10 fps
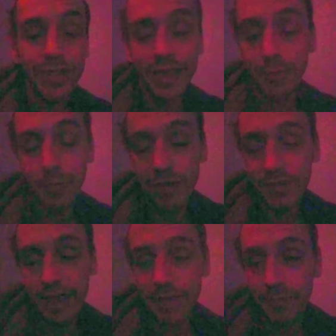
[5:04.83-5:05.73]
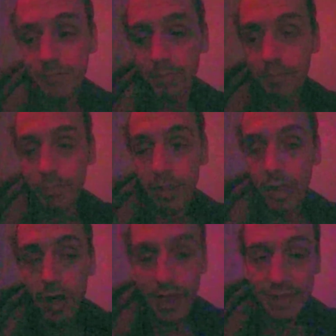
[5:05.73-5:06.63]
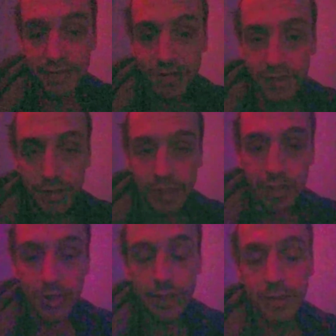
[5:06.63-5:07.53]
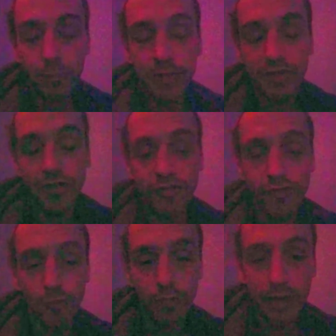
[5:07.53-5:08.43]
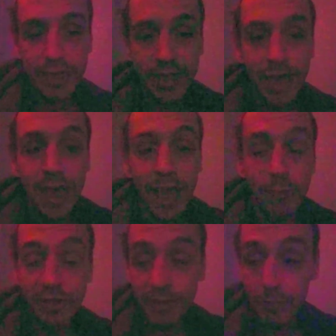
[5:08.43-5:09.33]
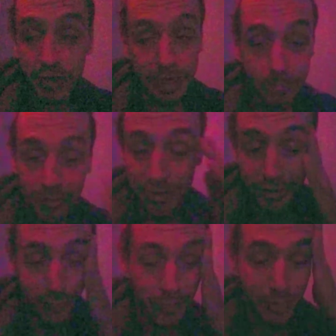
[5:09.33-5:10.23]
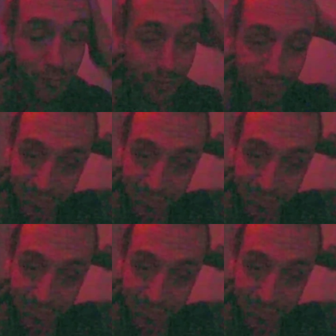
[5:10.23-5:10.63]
was a plot. It was a story. It was deeper than New Mutants.